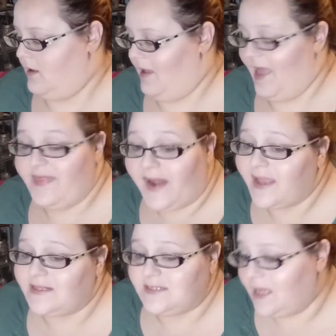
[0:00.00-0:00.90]
And then I
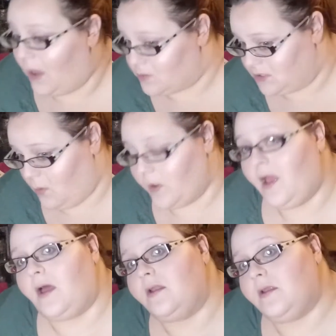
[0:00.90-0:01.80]
can see how what's going
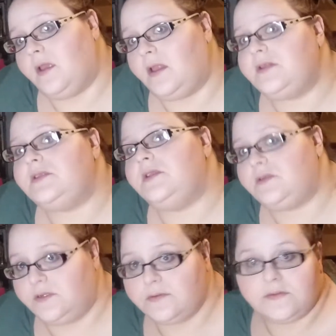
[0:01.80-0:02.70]
on. And see,
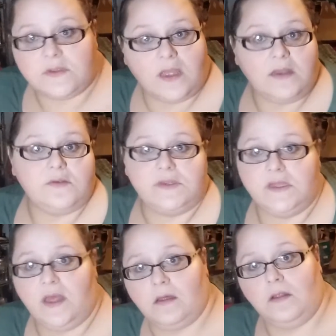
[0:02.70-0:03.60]
can you see
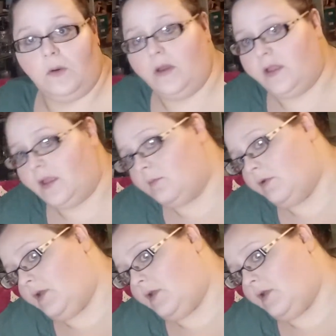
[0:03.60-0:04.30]
that glow on camera?